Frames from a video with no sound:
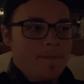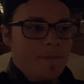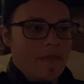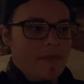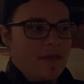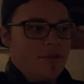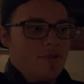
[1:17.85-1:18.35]

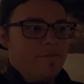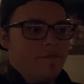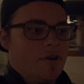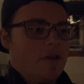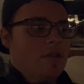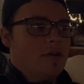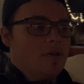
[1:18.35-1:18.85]
and then you
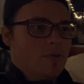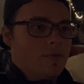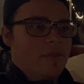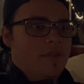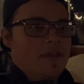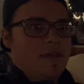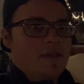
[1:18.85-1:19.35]
follow
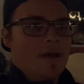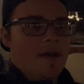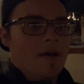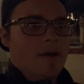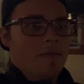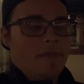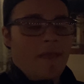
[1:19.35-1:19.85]
the
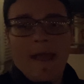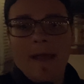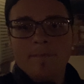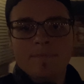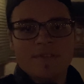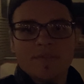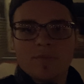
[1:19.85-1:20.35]

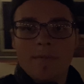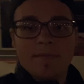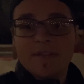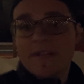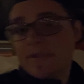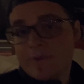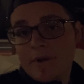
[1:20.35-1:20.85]
apps,
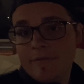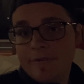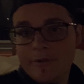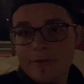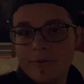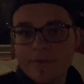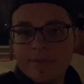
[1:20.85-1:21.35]
websites, whatever you
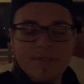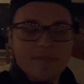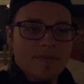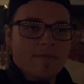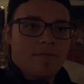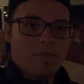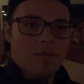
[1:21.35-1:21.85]
use
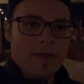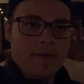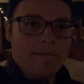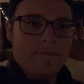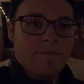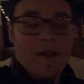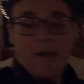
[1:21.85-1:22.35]
to like
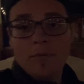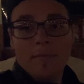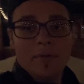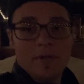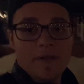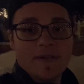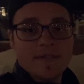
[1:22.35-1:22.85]
find where
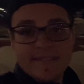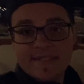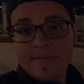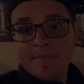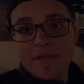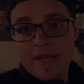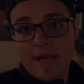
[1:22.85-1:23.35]
Polaris needs
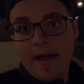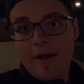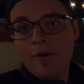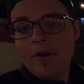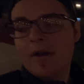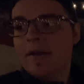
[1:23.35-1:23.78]
to be now,